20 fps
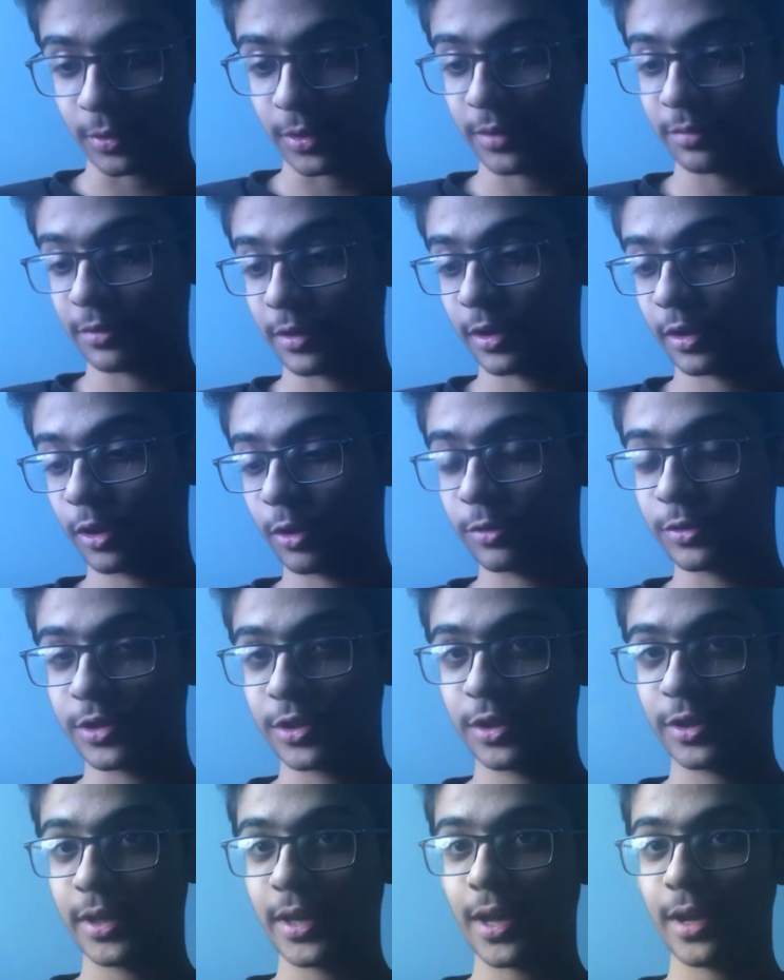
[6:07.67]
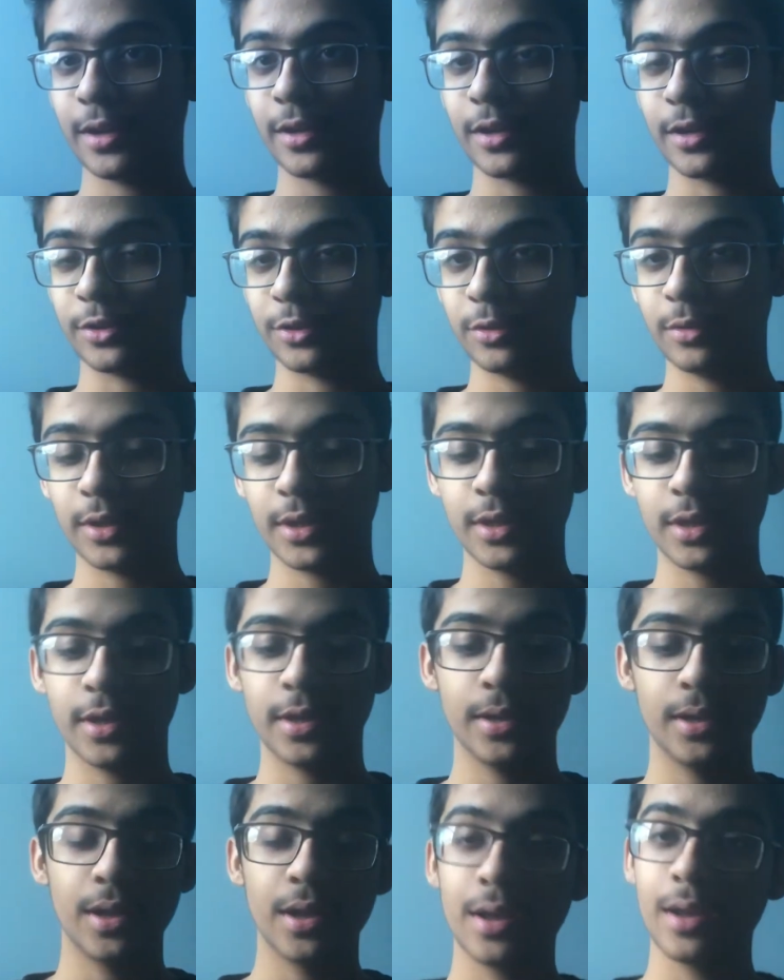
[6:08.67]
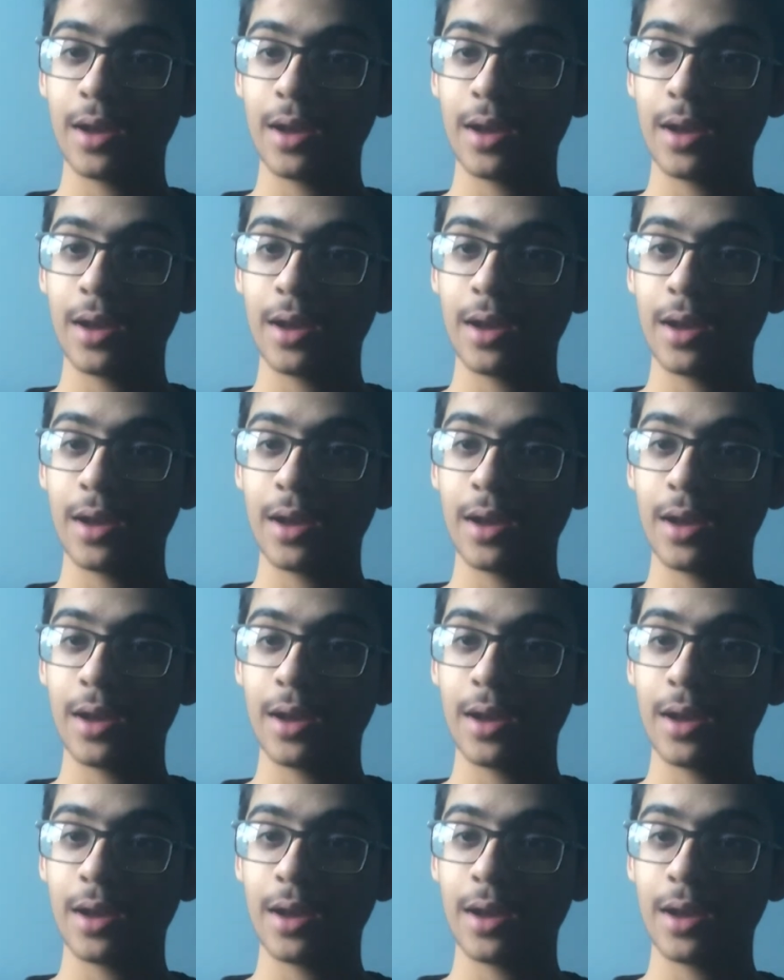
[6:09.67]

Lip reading: even close to doing it,